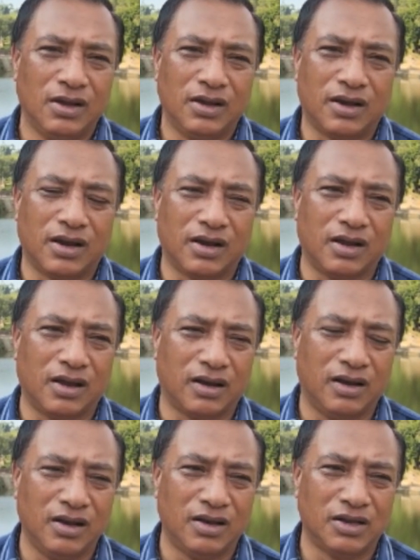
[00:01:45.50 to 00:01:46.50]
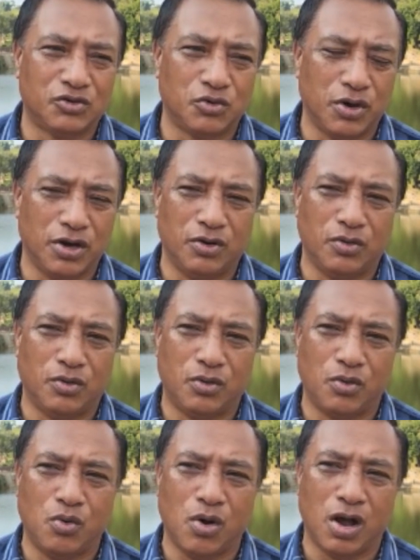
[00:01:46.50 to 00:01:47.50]
regarding the student
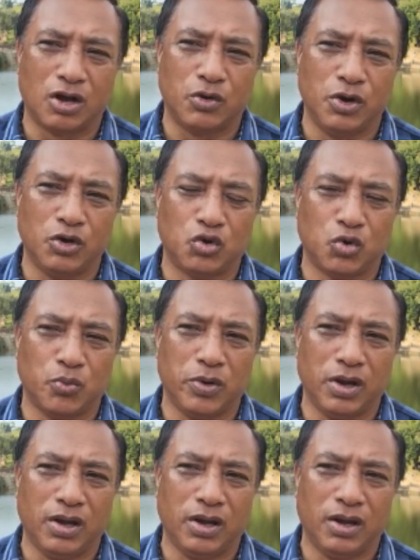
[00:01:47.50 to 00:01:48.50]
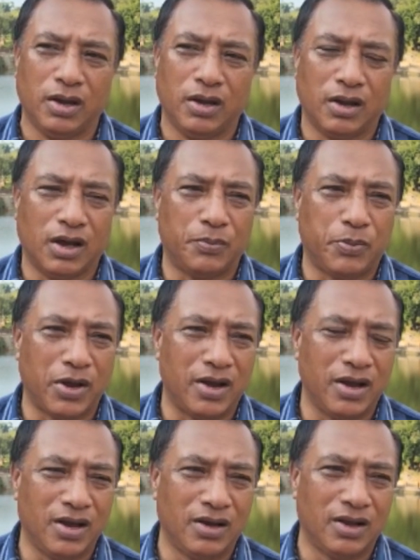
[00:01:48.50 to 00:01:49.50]
who are going to be
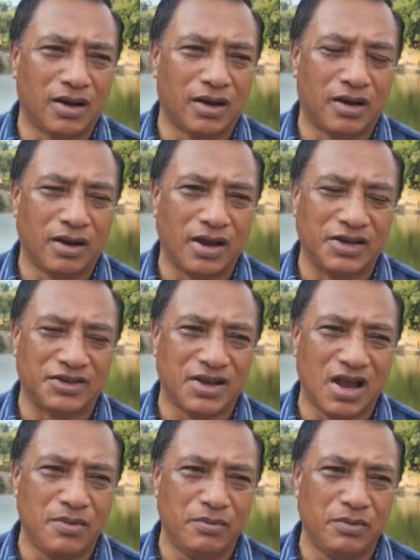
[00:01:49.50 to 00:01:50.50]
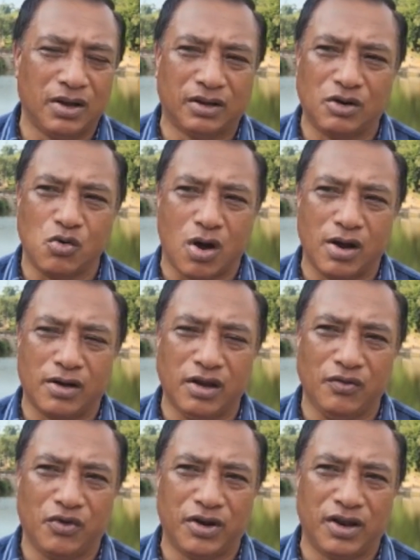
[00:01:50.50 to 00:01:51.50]
appearing their exam at
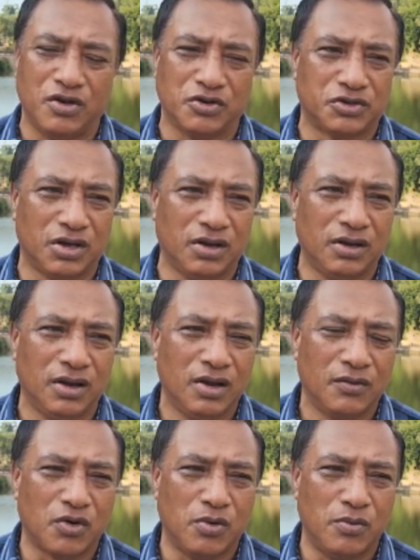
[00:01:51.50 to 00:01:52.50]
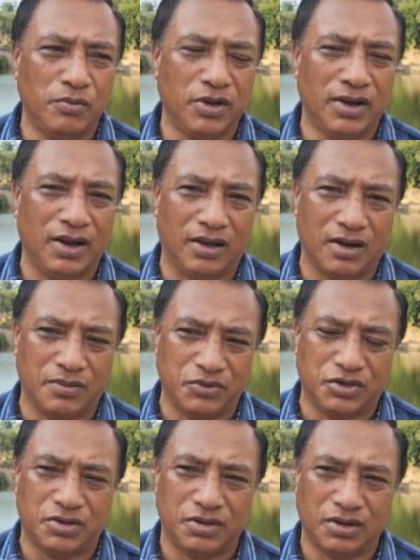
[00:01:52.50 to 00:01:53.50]
Guwahati for the nursing from the Neigrihms.
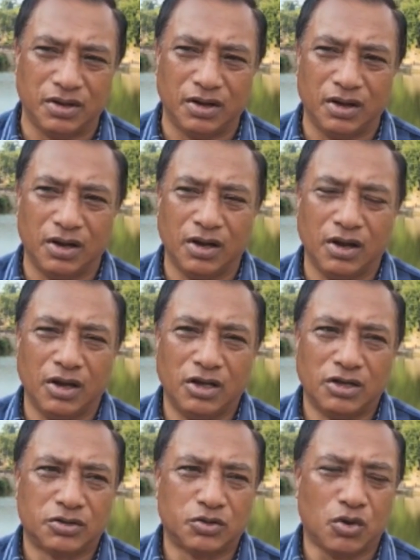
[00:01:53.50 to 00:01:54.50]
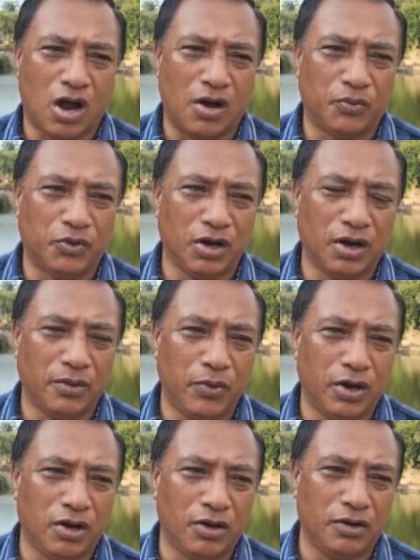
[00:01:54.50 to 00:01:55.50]
So after we
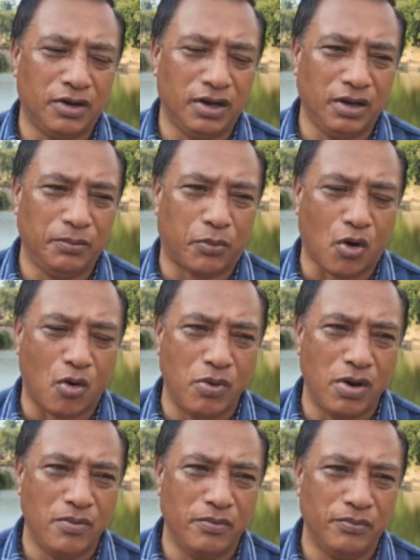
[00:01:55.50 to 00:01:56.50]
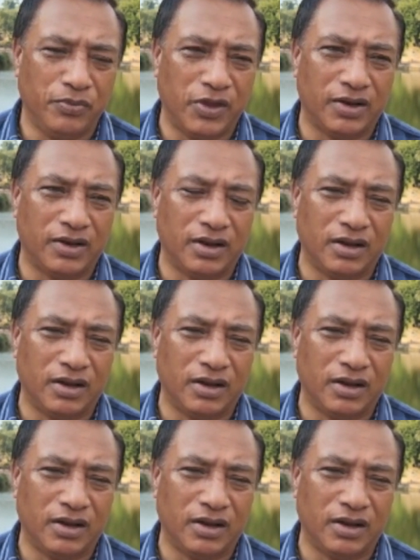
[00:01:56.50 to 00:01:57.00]
got the problem that